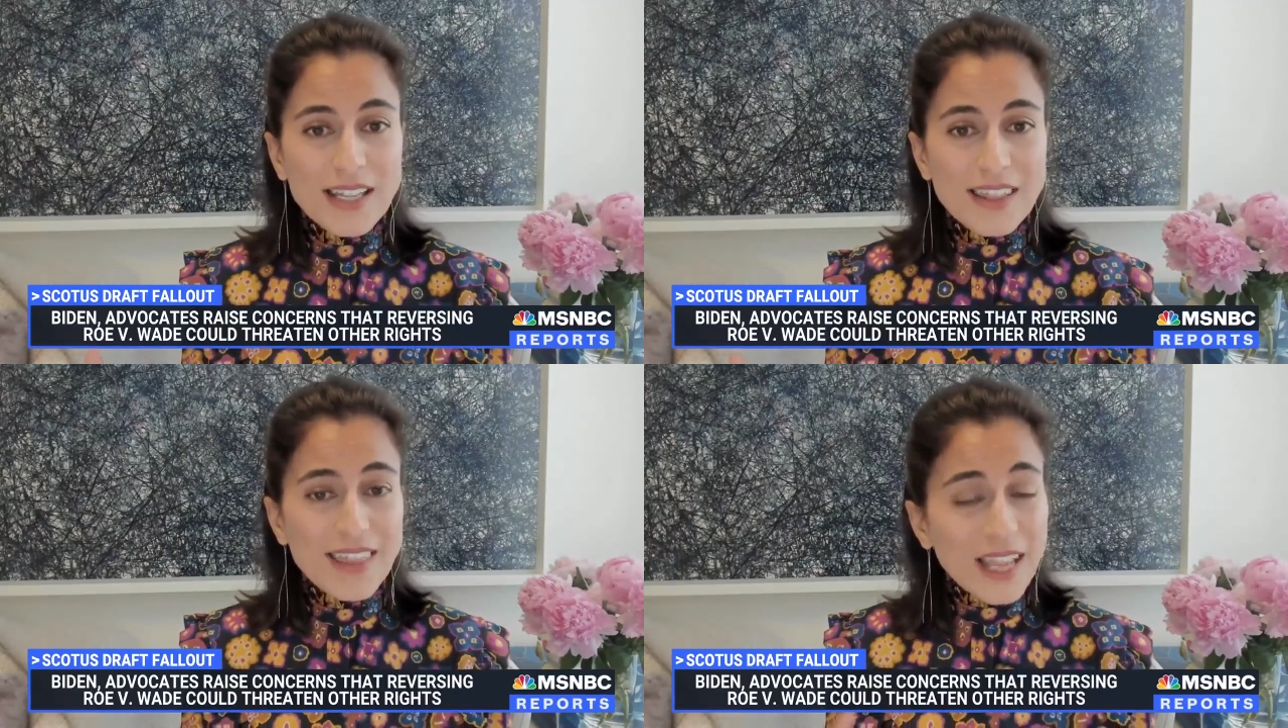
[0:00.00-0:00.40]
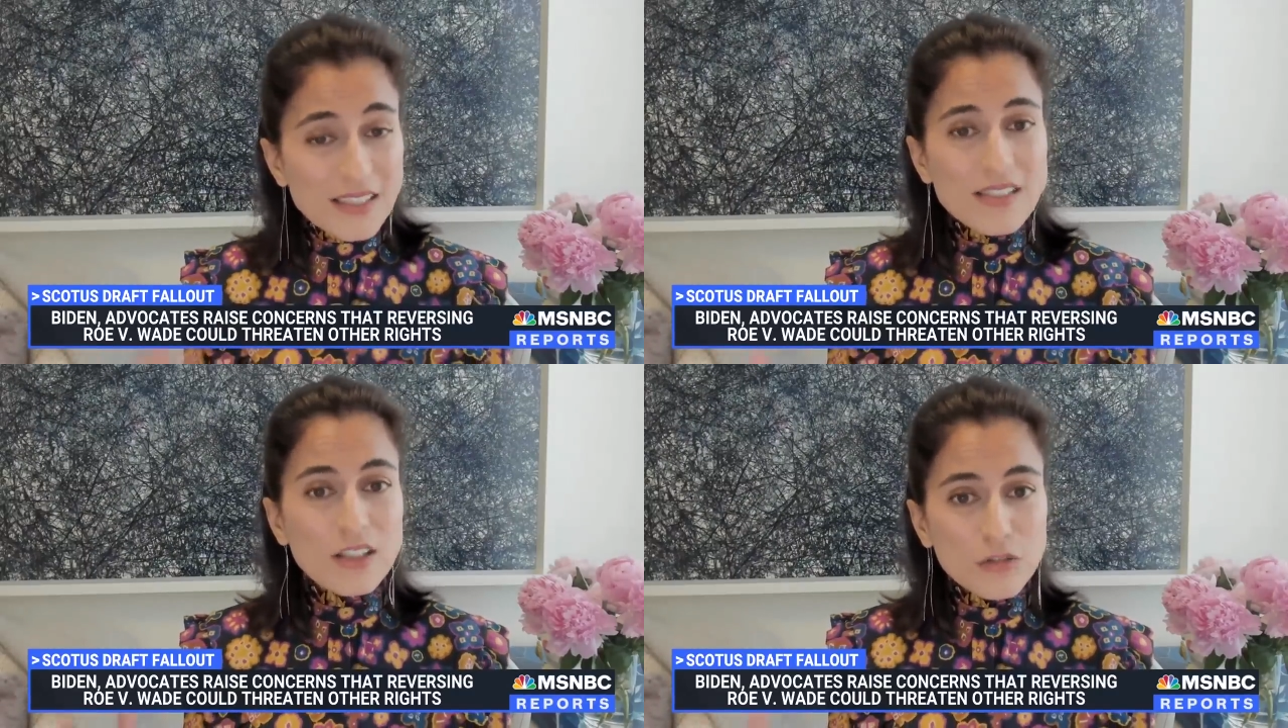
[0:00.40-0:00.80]

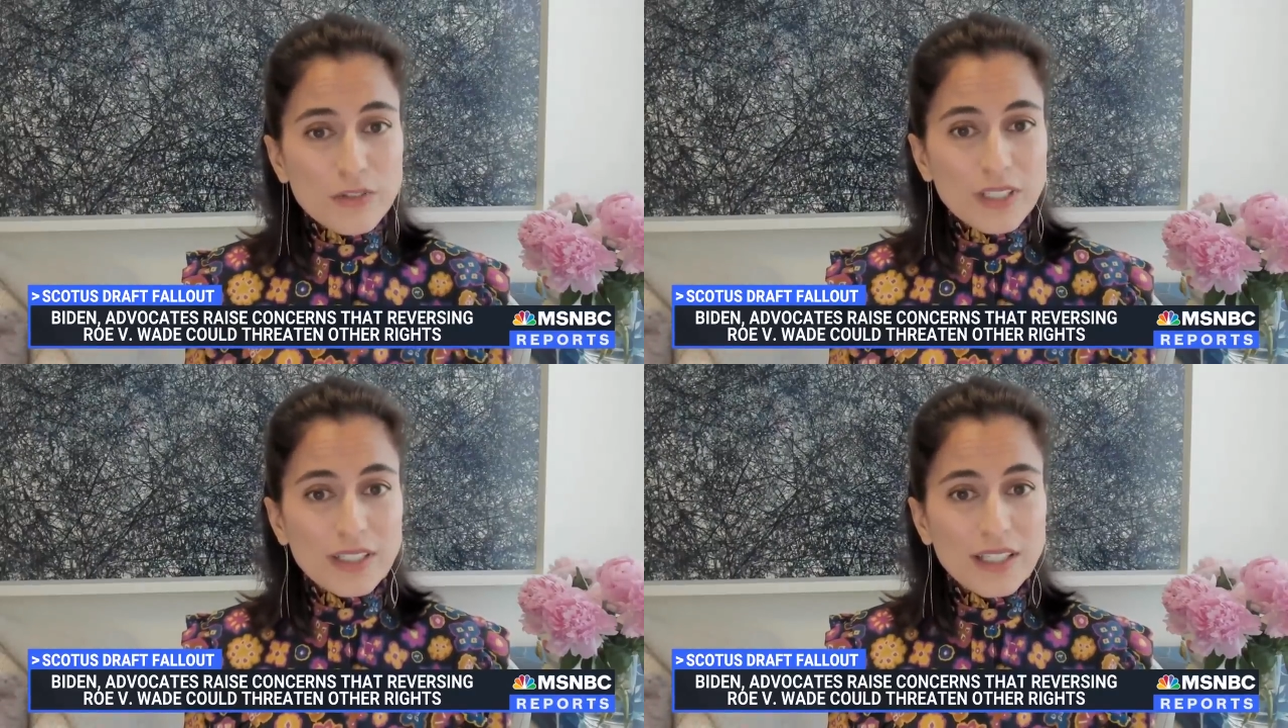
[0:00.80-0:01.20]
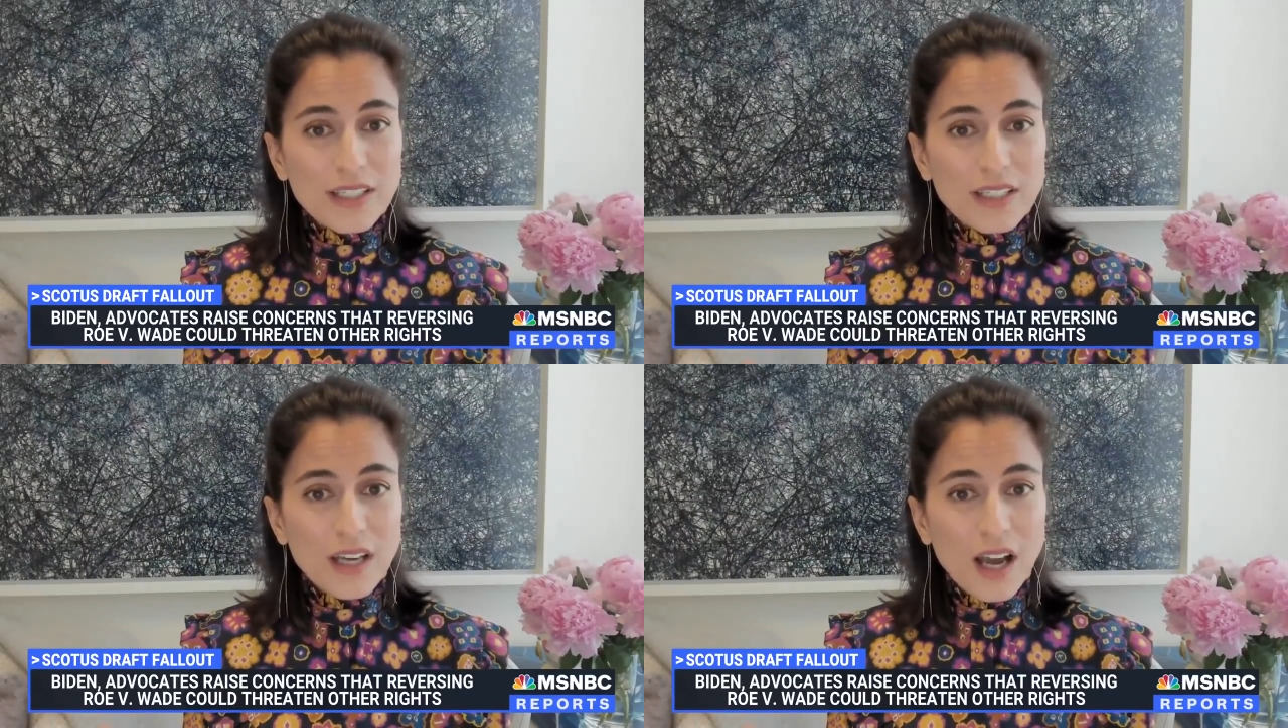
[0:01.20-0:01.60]
that's still
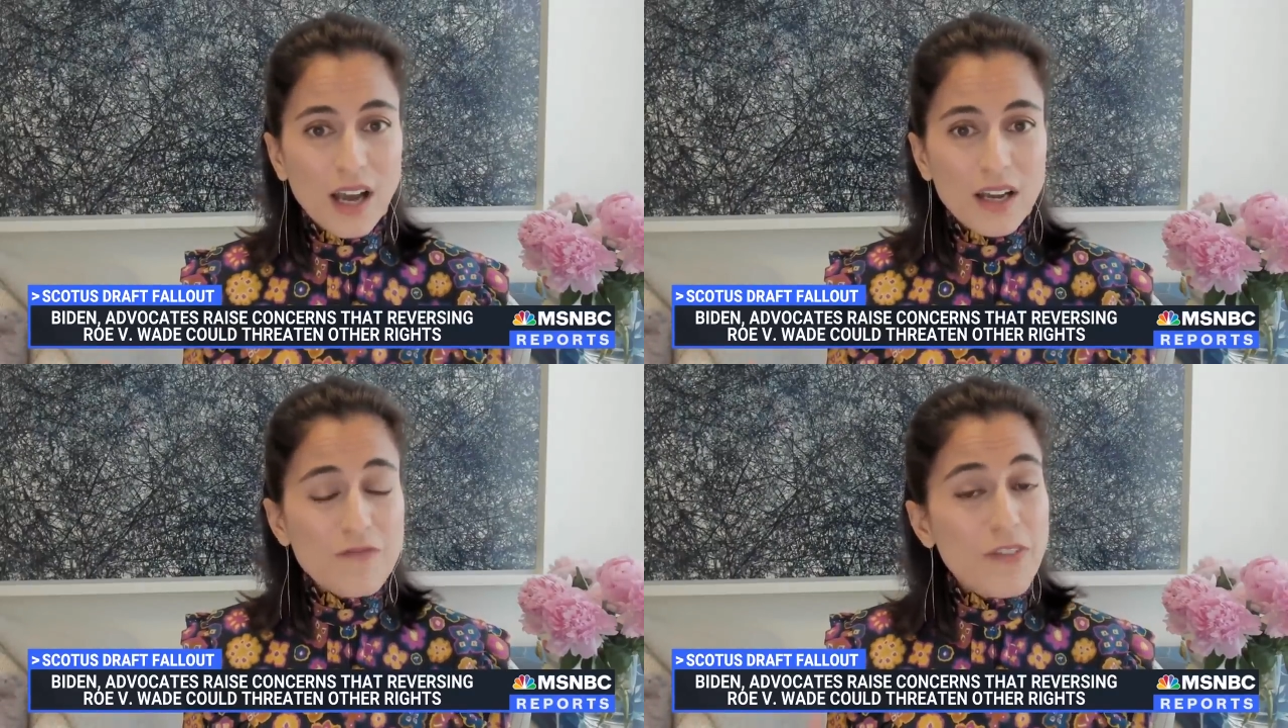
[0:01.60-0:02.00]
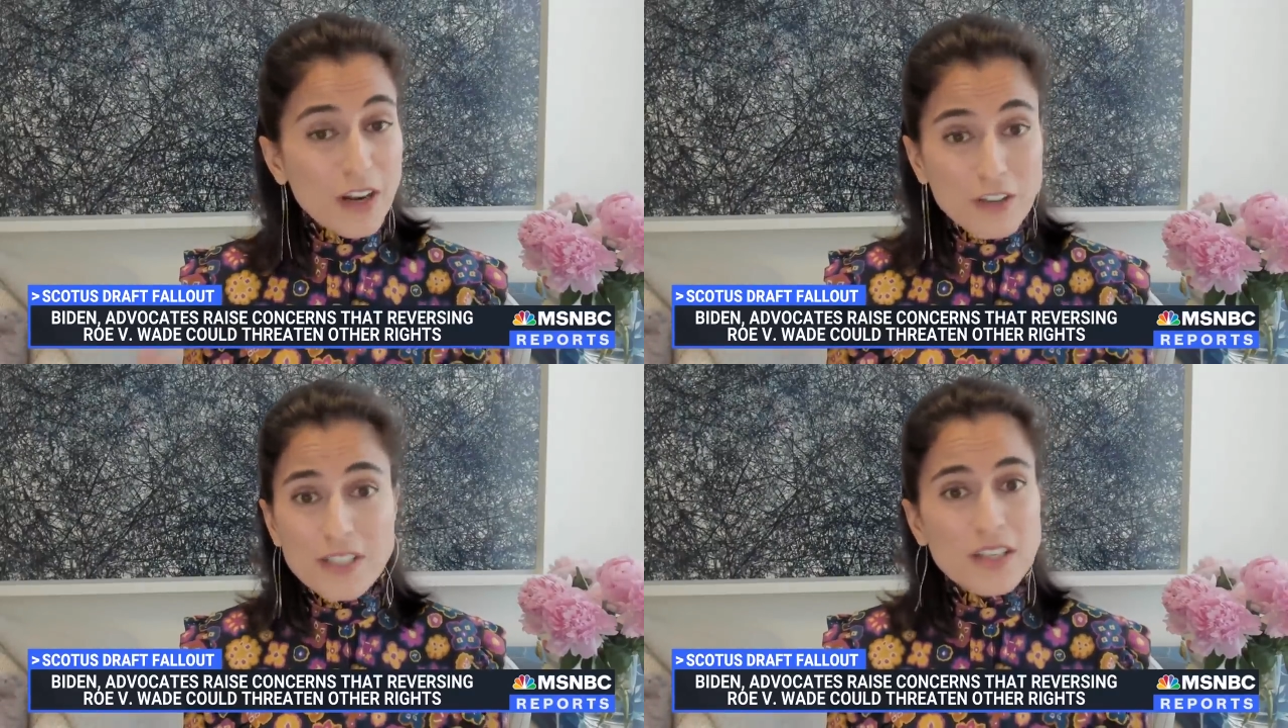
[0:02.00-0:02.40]
really very